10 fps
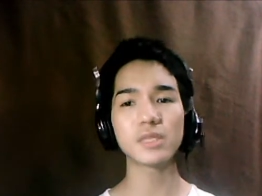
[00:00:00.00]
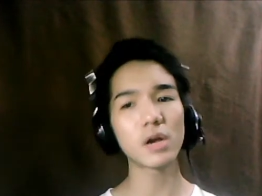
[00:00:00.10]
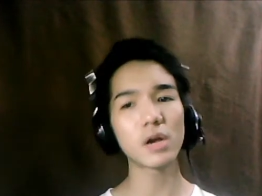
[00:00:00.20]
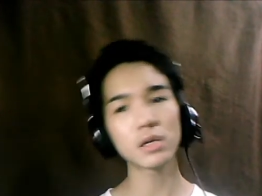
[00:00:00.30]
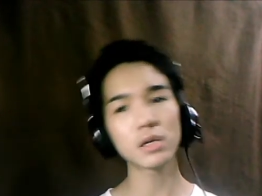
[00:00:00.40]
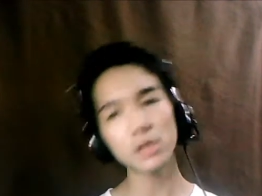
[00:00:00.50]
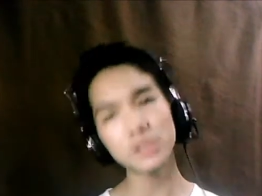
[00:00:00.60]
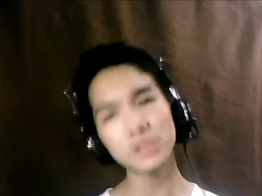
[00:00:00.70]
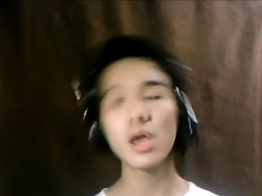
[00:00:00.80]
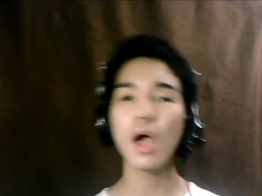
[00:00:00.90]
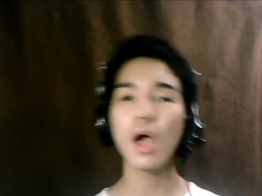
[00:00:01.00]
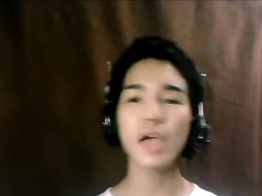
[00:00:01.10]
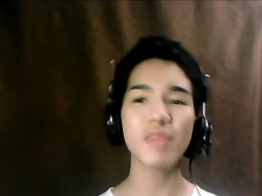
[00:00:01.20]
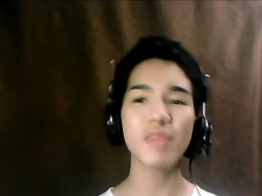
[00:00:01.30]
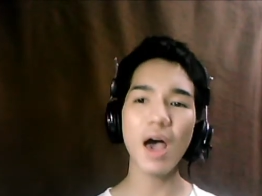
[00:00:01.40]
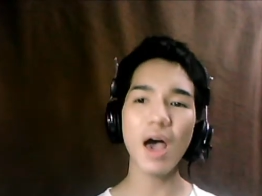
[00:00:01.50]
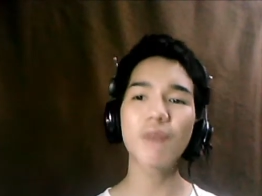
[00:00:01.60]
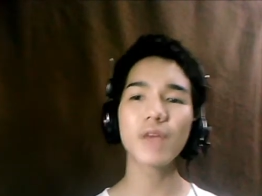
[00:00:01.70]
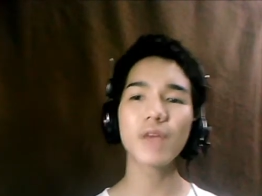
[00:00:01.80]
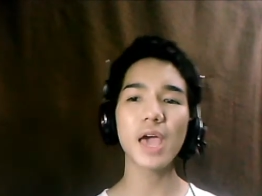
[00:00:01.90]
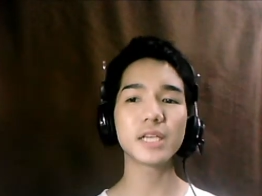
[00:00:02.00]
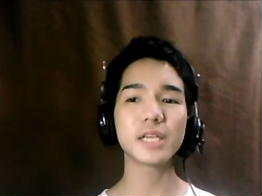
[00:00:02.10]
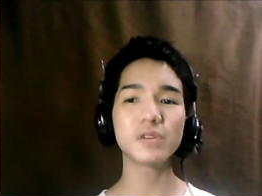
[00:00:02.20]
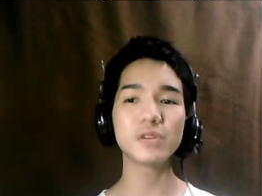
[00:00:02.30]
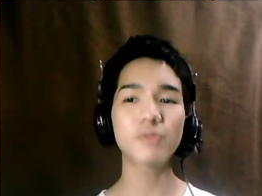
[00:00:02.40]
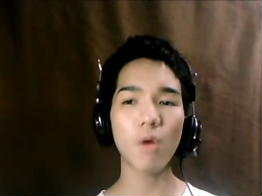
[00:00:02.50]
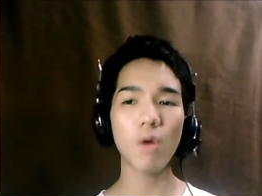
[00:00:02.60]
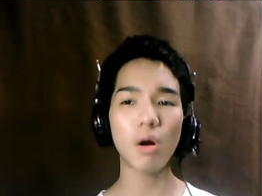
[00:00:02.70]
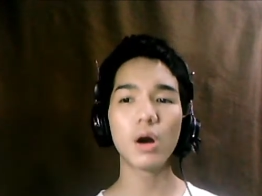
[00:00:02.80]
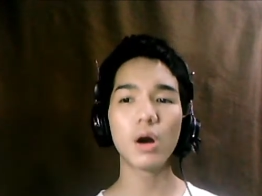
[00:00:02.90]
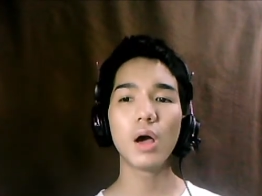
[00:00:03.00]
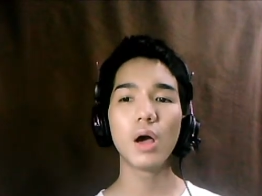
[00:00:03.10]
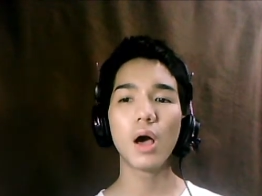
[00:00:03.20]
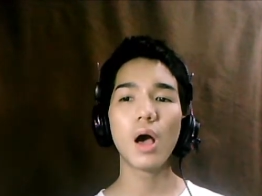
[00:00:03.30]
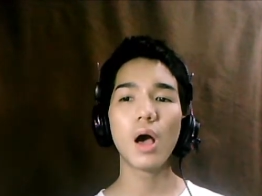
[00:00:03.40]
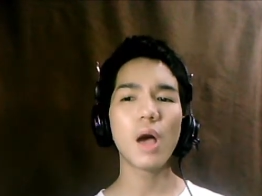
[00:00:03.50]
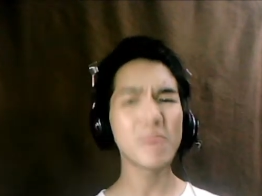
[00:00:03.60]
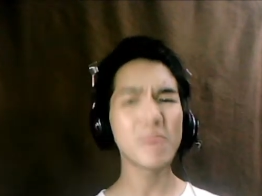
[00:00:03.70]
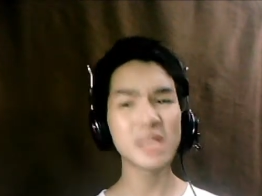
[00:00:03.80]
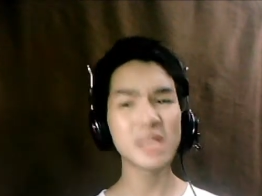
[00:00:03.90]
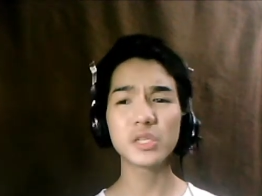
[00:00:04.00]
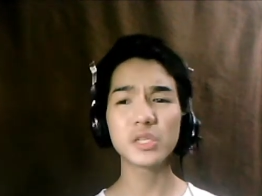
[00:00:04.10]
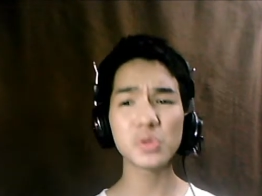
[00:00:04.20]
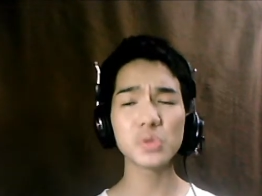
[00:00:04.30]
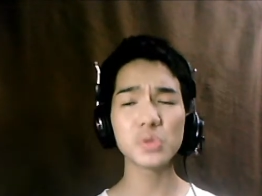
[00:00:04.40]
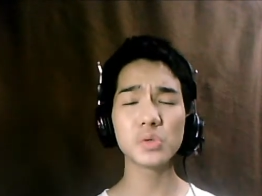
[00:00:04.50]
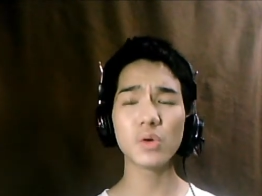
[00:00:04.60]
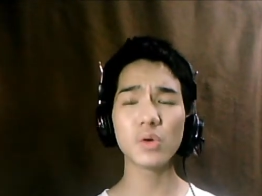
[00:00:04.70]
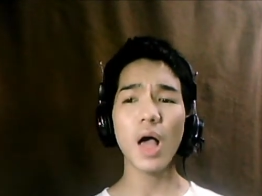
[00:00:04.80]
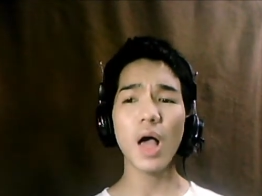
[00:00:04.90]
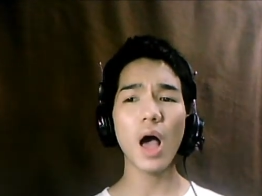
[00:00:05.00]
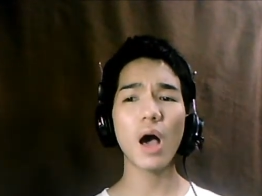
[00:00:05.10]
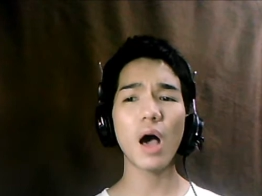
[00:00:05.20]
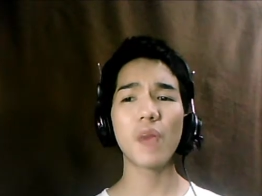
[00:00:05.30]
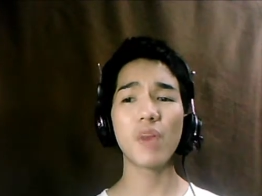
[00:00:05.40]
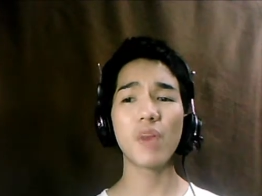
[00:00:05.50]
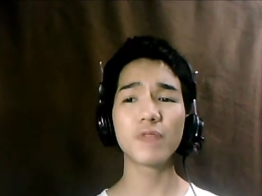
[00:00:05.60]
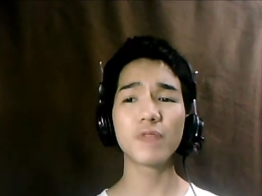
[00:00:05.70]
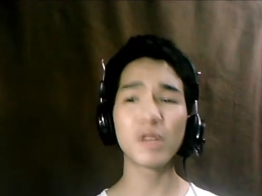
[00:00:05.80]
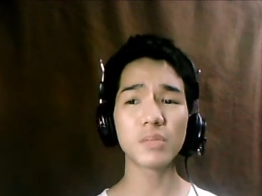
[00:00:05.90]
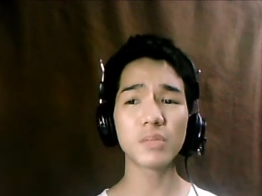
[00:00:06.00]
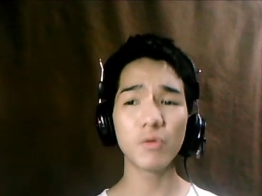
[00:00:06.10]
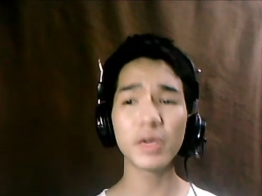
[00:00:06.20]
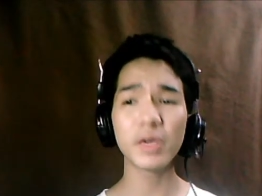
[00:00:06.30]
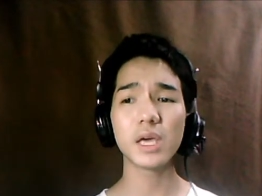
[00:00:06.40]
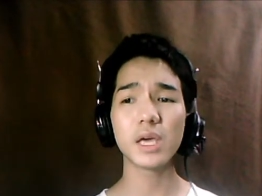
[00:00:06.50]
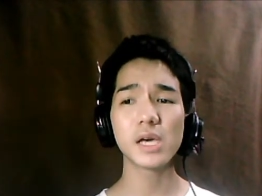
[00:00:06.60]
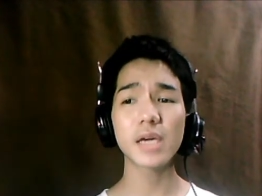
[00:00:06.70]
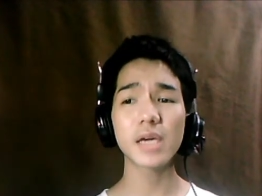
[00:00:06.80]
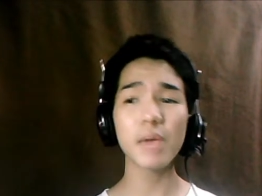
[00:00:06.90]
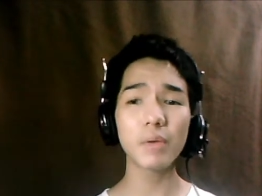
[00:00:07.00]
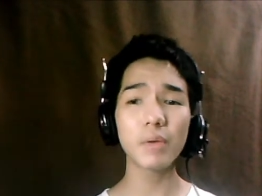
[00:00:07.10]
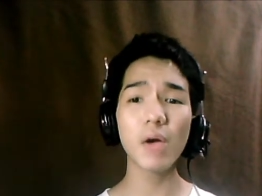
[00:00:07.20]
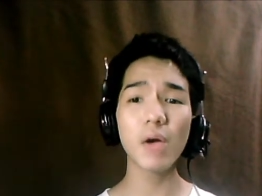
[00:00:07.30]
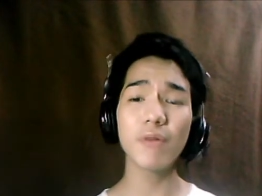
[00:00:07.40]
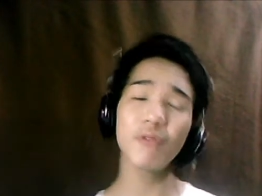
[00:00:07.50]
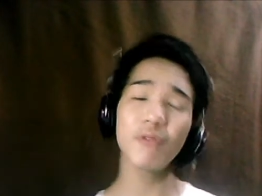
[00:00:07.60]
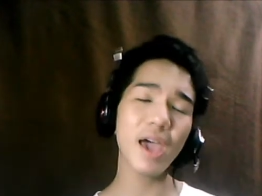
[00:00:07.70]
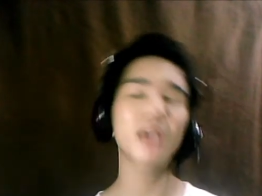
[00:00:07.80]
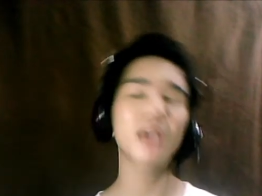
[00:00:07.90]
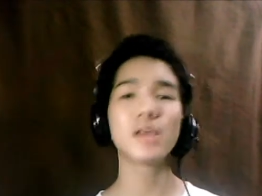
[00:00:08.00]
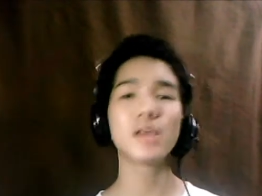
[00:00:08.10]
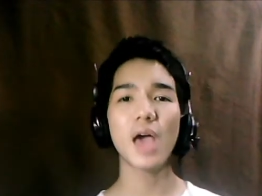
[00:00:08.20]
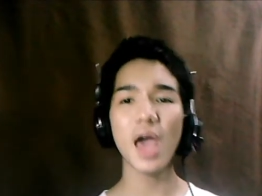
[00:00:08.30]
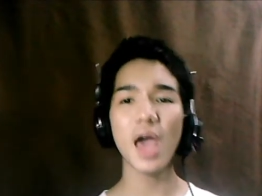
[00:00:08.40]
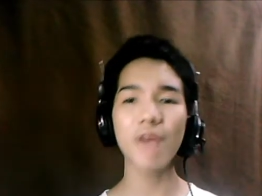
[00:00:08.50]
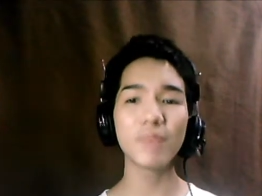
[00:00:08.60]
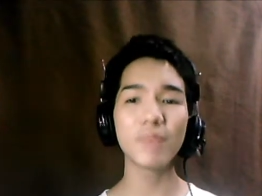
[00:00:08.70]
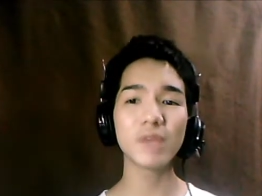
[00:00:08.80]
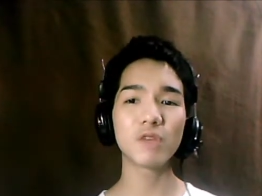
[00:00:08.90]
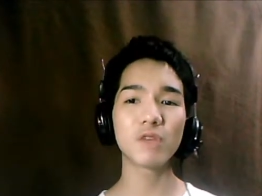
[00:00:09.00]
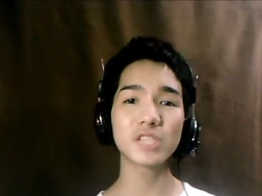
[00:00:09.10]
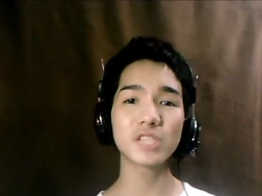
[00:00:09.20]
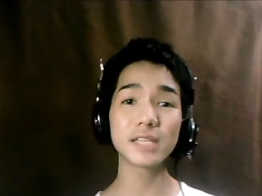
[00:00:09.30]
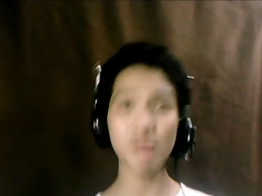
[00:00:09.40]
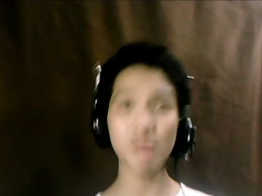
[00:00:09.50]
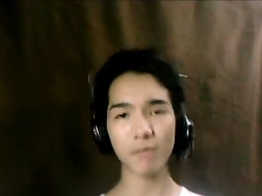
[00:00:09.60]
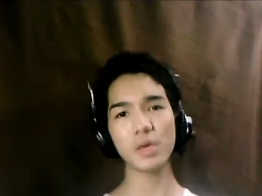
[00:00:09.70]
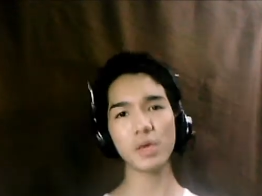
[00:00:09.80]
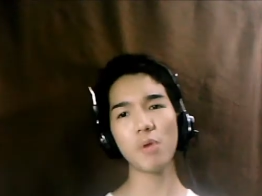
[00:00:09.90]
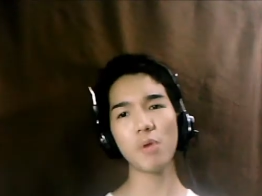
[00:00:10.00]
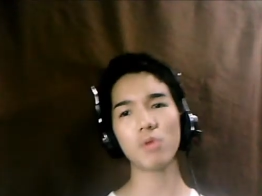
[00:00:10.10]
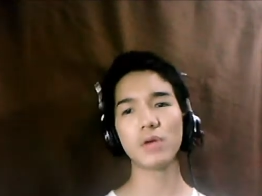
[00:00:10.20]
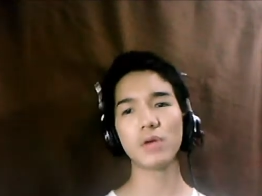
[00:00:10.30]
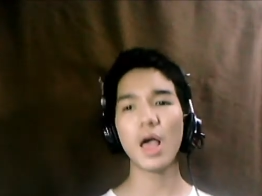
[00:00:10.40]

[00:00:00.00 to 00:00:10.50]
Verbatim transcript: is not a good enough excuse for me to uh, not watch a movie. Gay people everywhere have been watching straight people